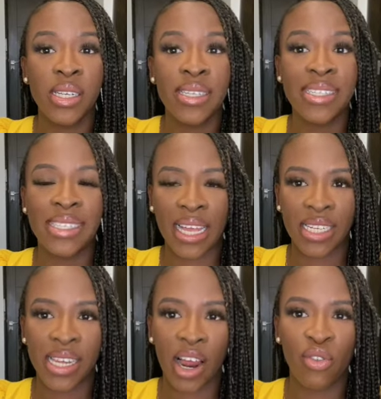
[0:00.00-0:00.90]

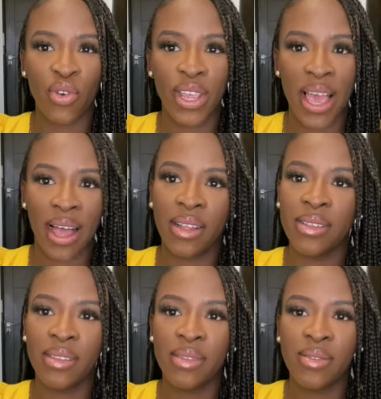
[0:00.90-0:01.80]
Santal Royale,
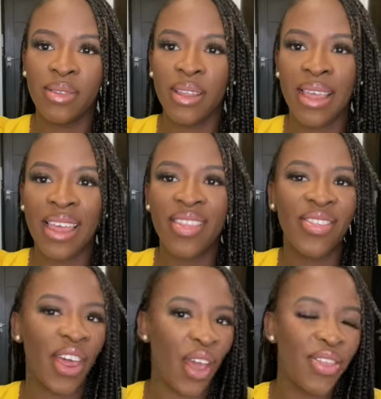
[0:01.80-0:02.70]

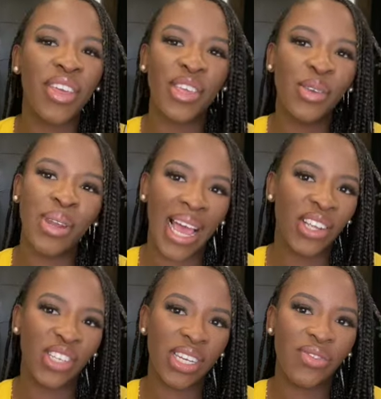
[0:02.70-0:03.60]
then I think you'll
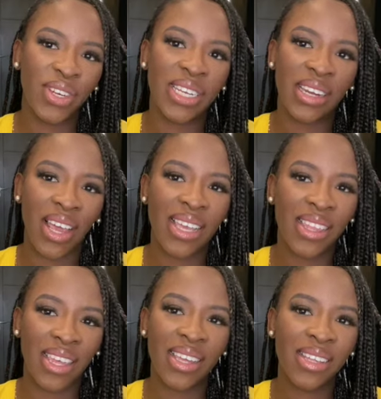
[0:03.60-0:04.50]
actually really like
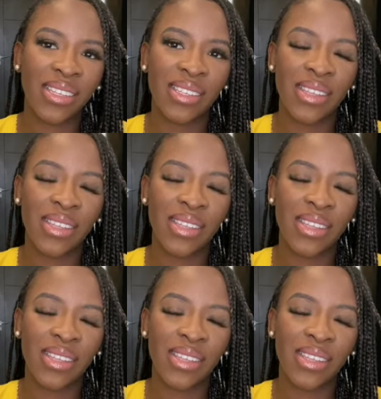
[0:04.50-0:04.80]
this,